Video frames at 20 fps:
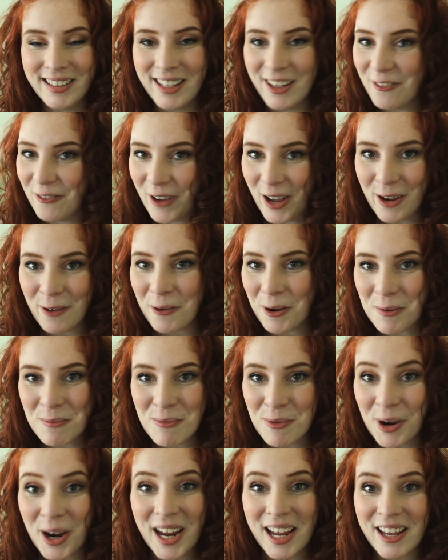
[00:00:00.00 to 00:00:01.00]
If I were
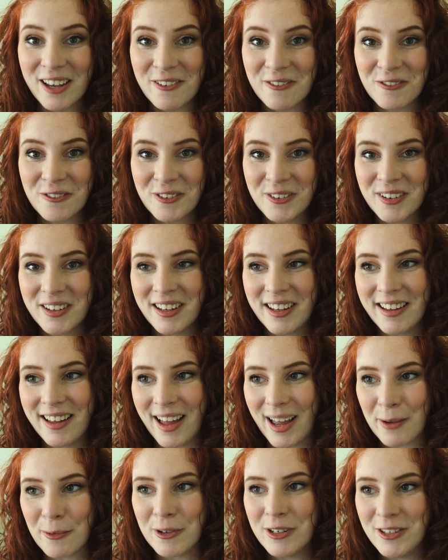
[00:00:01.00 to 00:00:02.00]
brave,
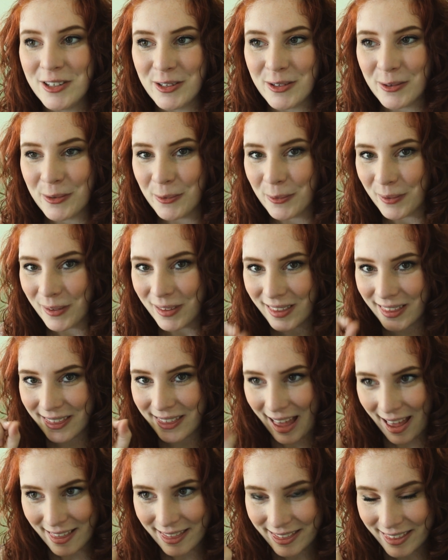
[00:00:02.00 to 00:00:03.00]
I would do
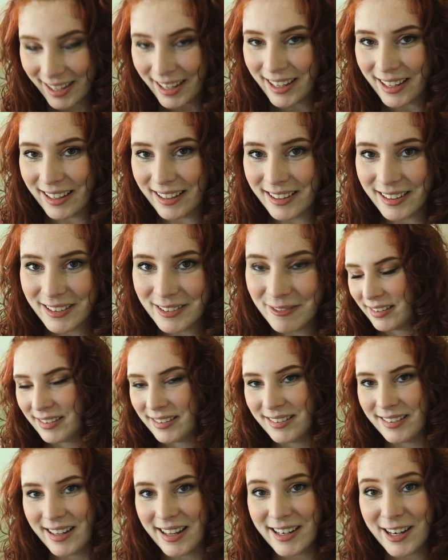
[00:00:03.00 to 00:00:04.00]
that thing.
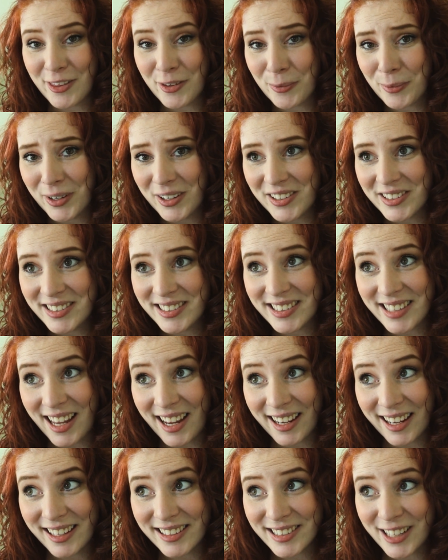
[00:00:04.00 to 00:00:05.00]
In other words,
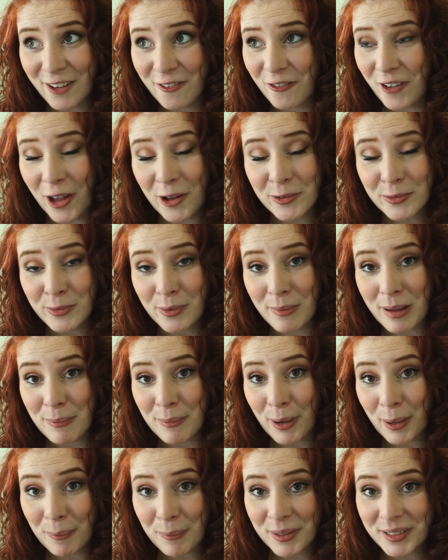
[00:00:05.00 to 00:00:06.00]
I guess I found what my
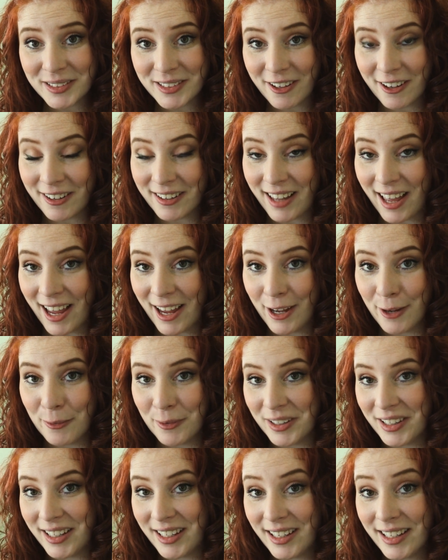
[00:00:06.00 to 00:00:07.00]
purpose on Gaia
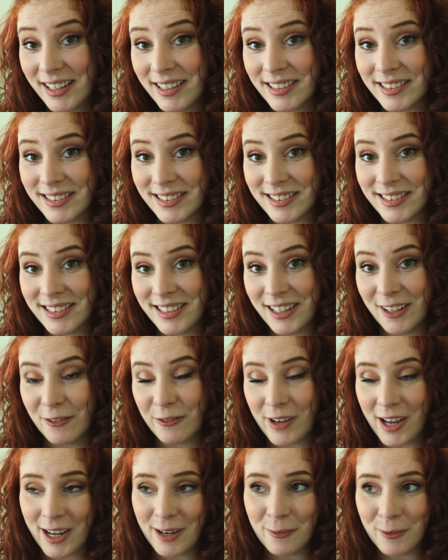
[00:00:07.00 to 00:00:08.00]
really is, if
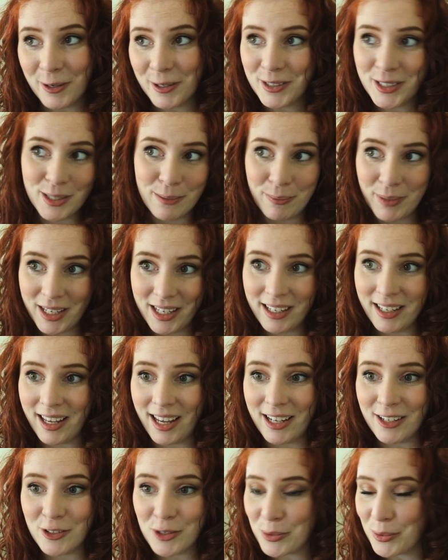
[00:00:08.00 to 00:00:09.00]
I were to be
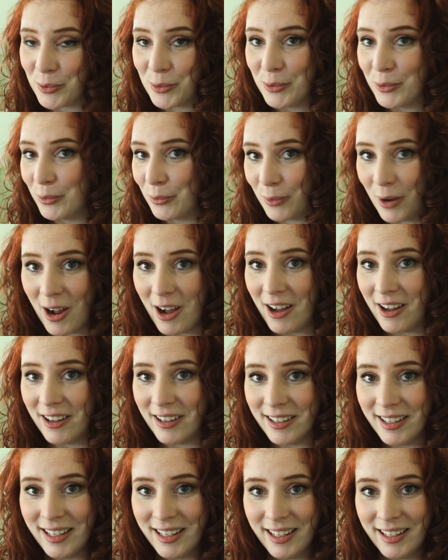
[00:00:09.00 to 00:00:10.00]
a true, raw
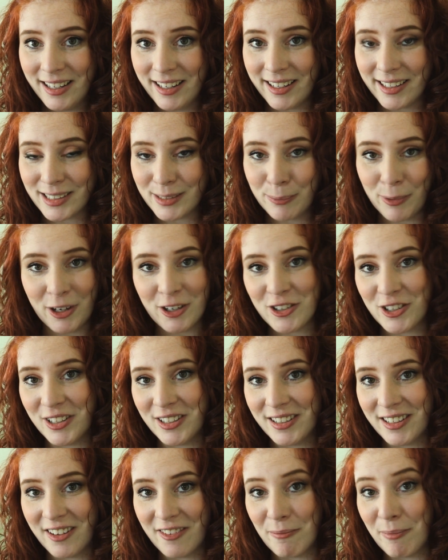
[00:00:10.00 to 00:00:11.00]

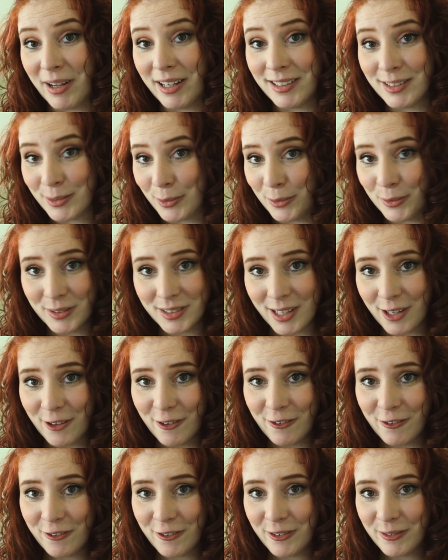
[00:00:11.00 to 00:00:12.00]
expression of my soul
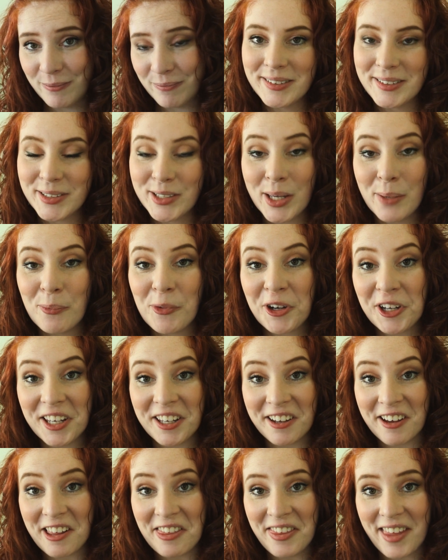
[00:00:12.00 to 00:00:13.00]
self. So I'm
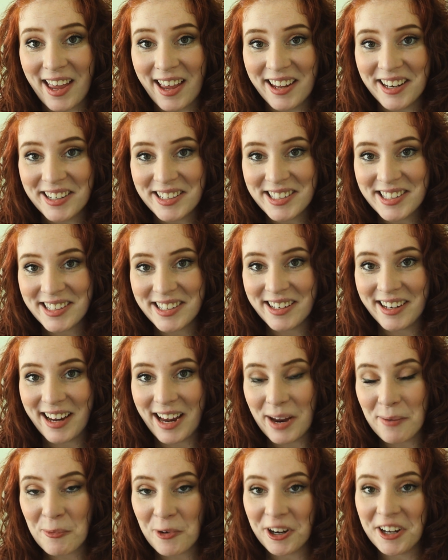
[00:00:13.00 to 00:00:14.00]
working on that.
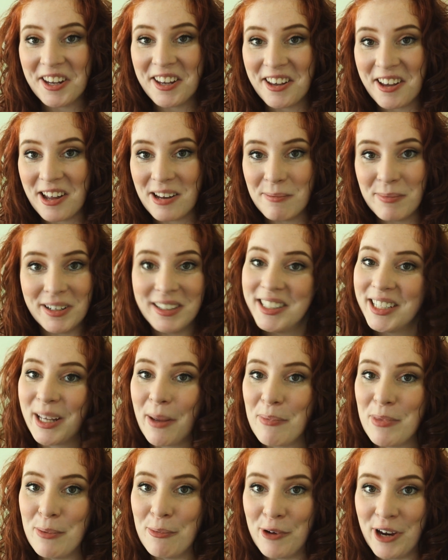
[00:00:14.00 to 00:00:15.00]
I'm working on building
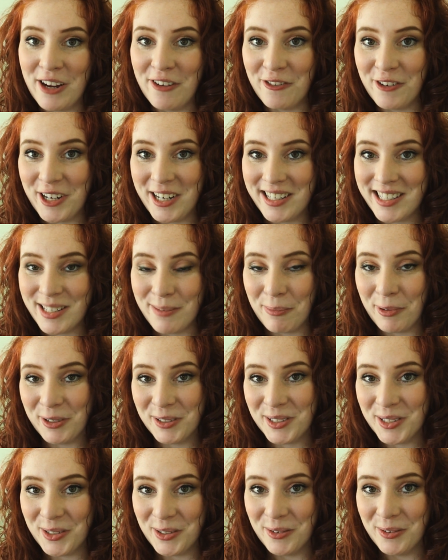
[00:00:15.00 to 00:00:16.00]
up the bravery to
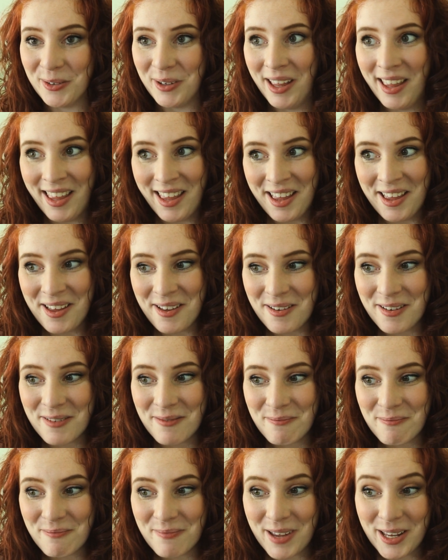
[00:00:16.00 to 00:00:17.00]
pursue
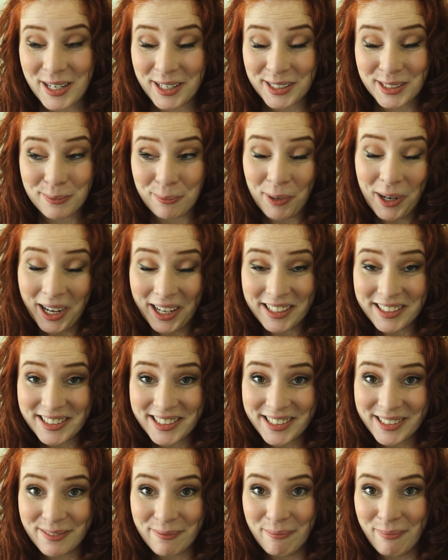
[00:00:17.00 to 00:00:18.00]
and
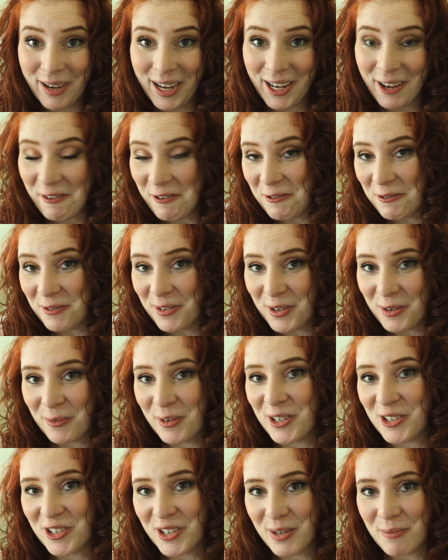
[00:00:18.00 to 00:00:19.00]
express my own
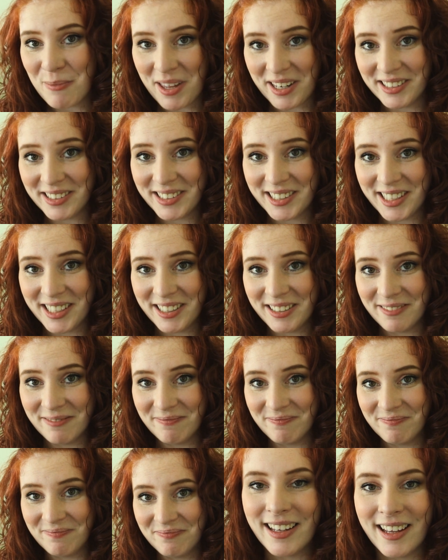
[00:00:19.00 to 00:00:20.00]
original medicine.
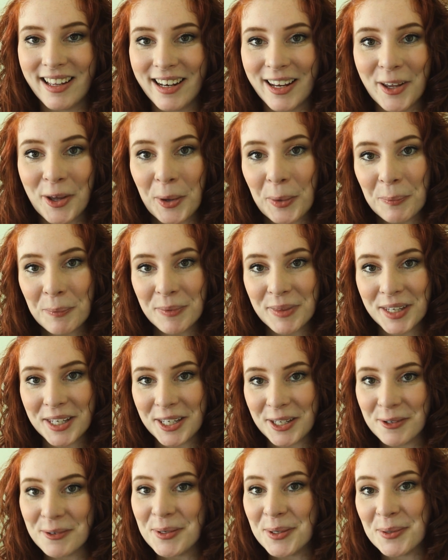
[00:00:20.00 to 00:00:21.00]
And I hope that
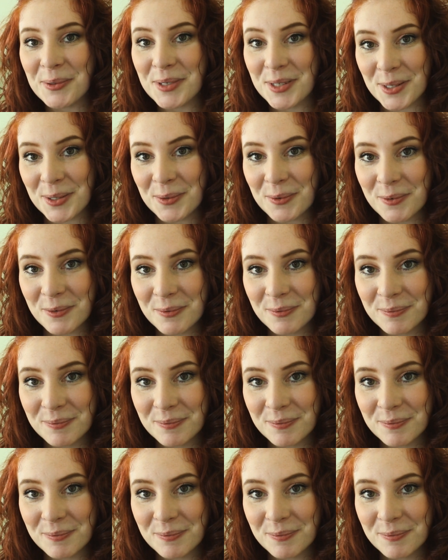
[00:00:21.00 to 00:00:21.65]
you do too.